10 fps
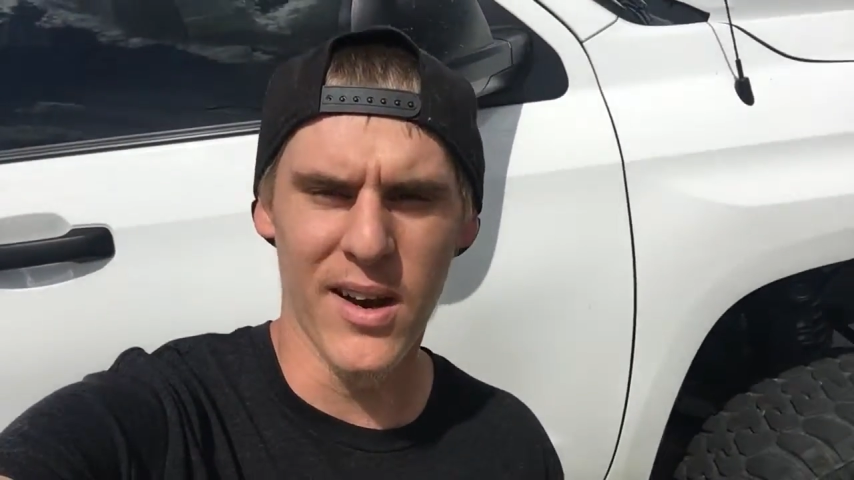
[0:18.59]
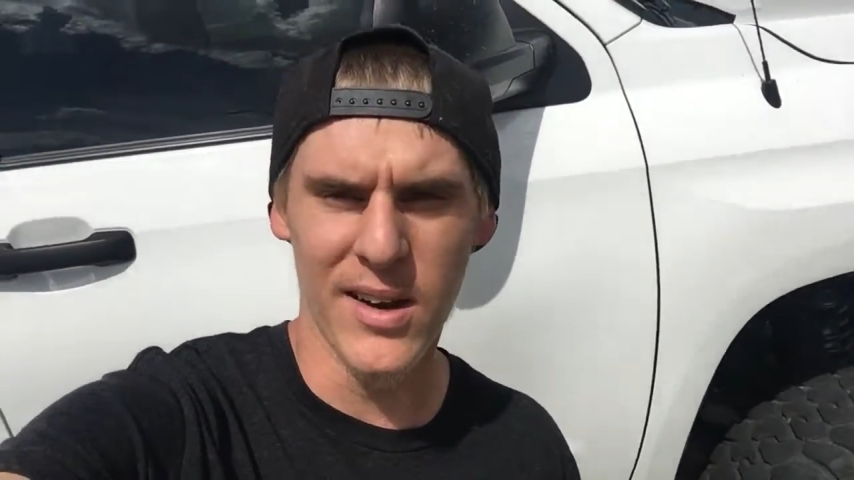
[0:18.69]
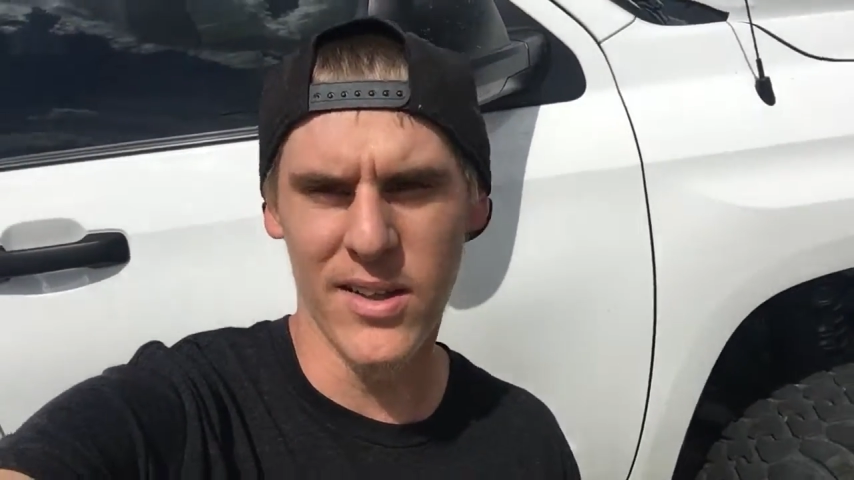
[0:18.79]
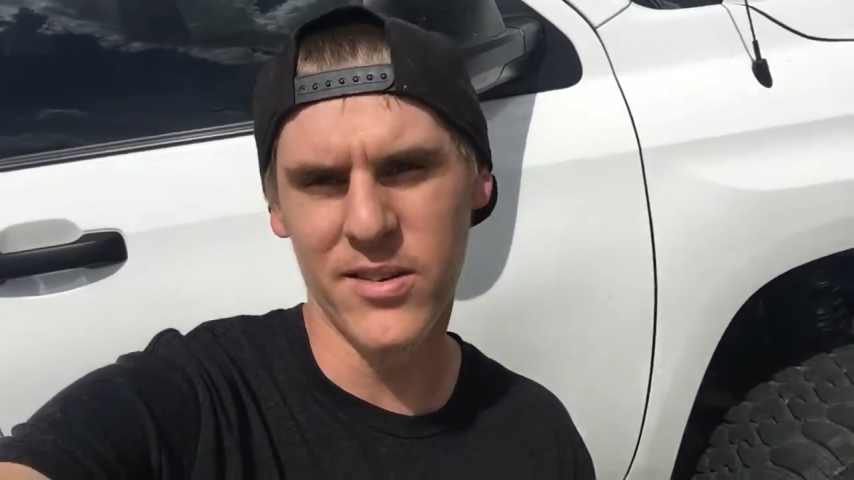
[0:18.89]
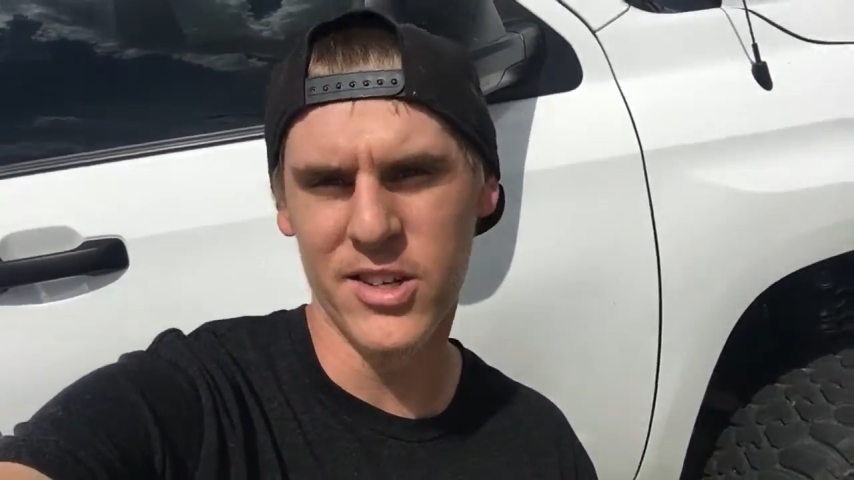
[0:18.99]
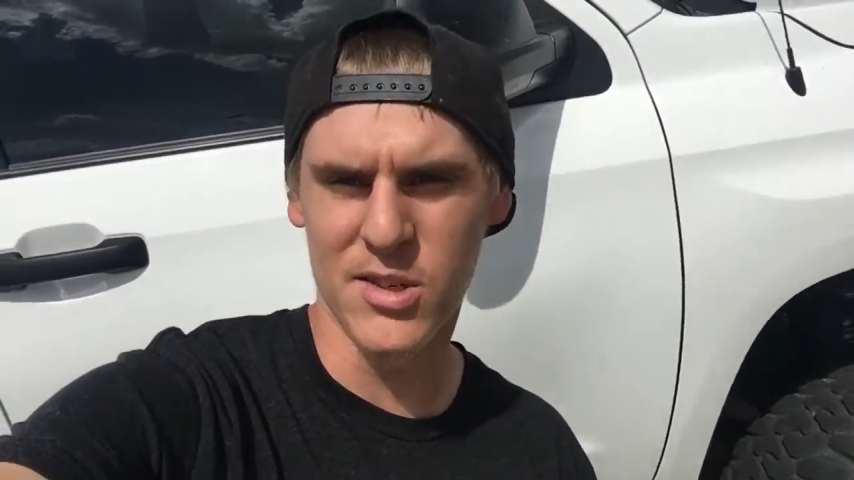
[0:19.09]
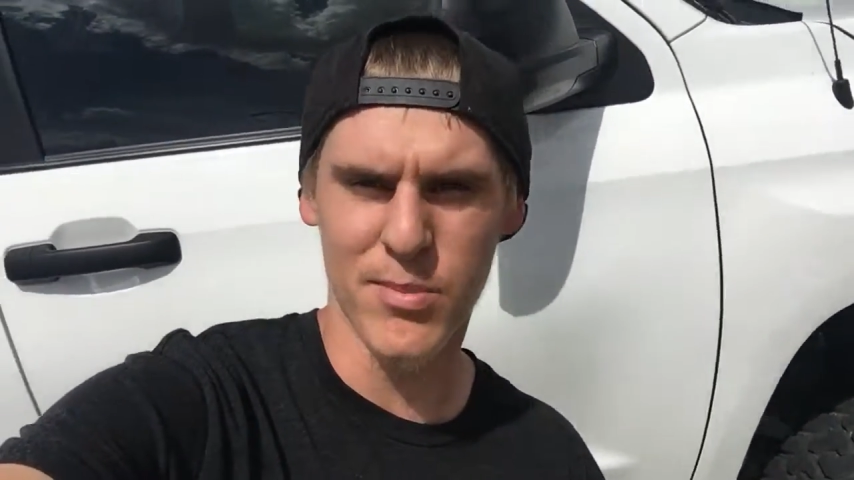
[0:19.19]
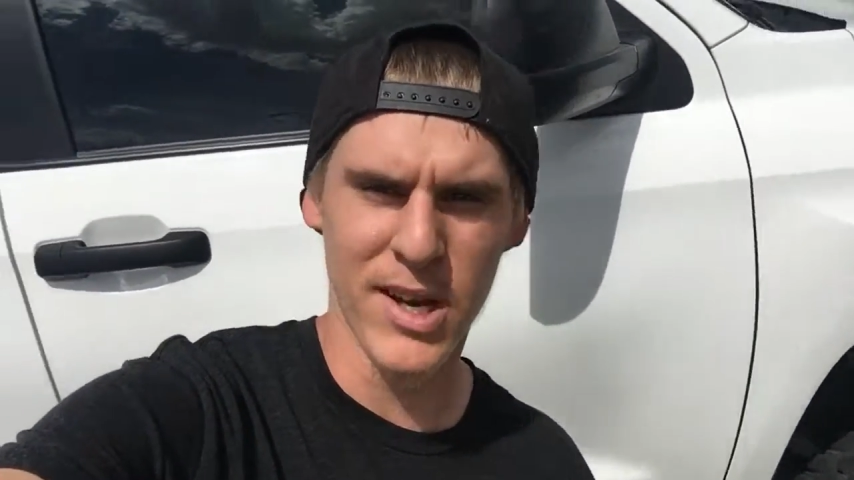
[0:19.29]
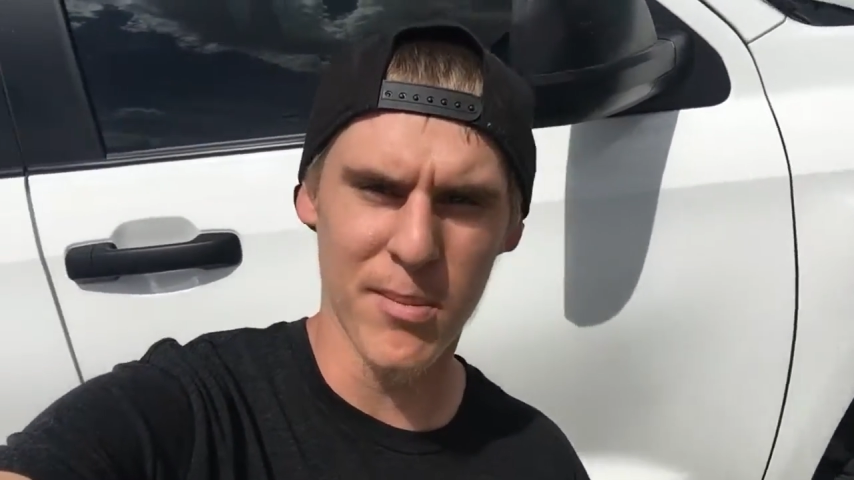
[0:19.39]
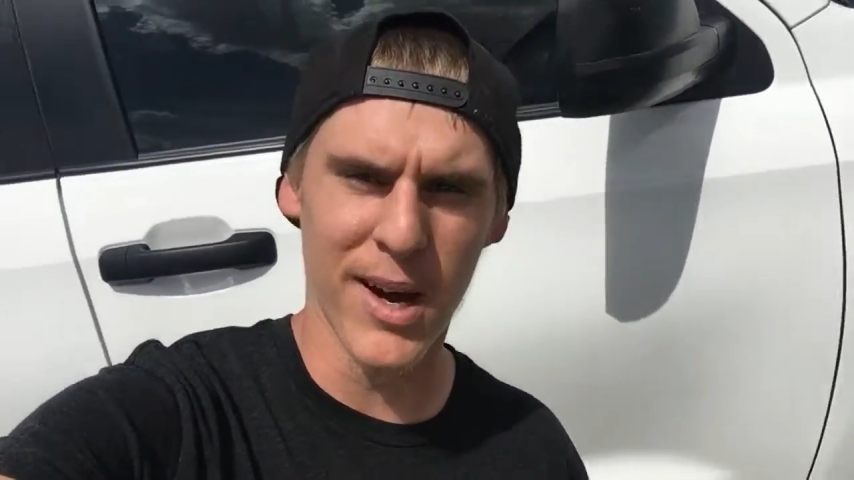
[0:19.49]
I'd rather just
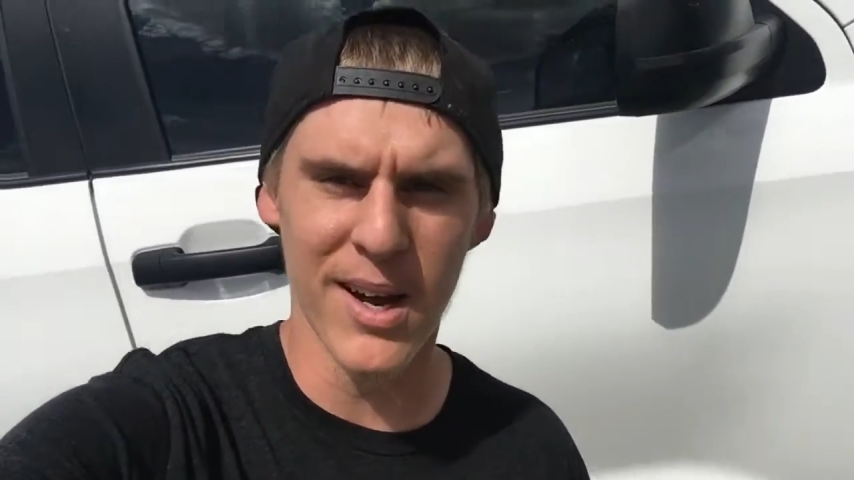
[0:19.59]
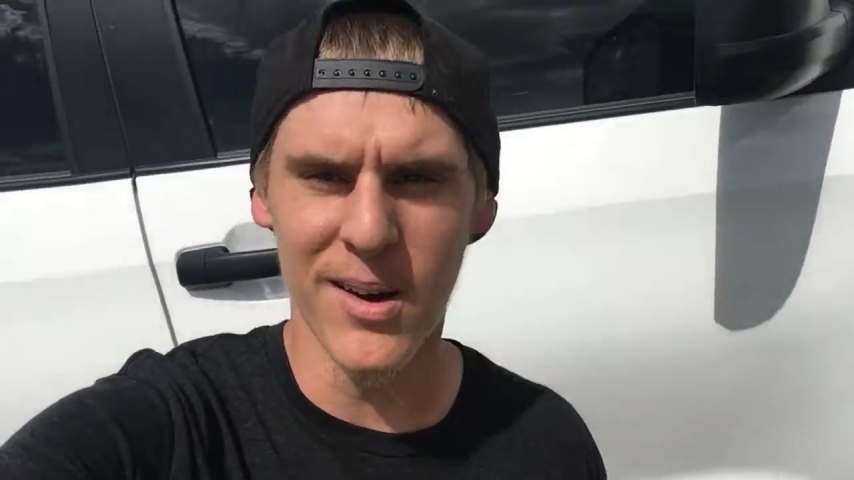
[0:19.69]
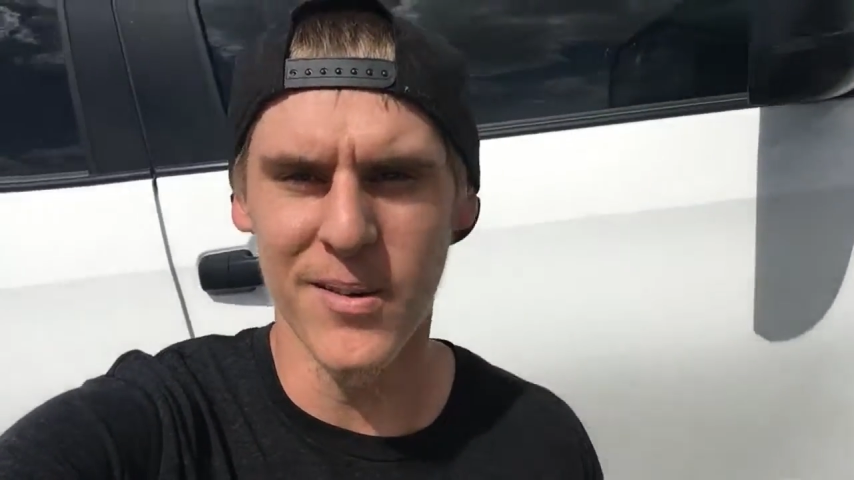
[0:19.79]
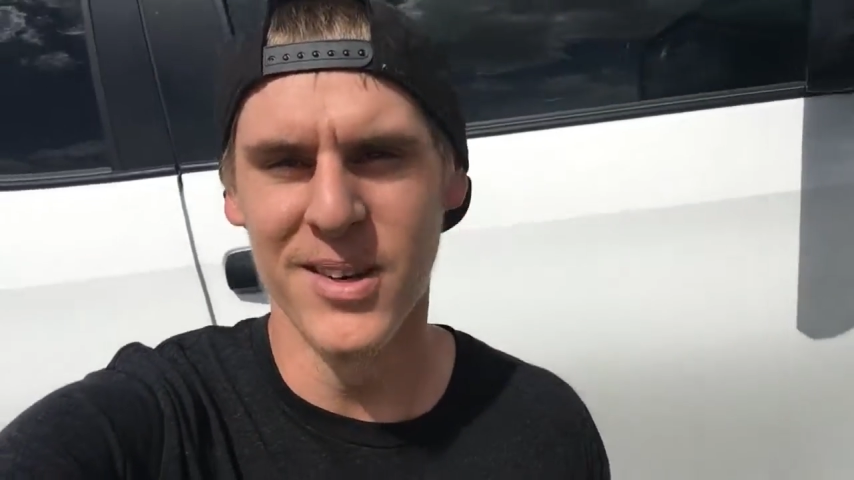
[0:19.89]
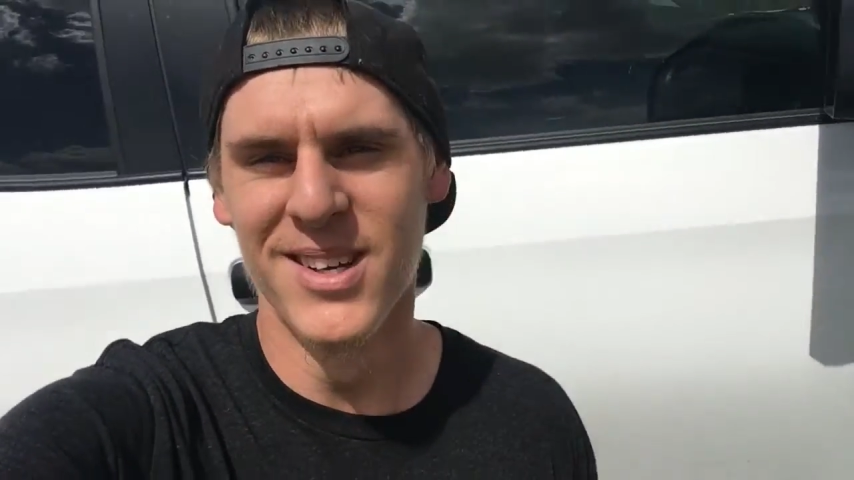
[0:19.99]
make my own.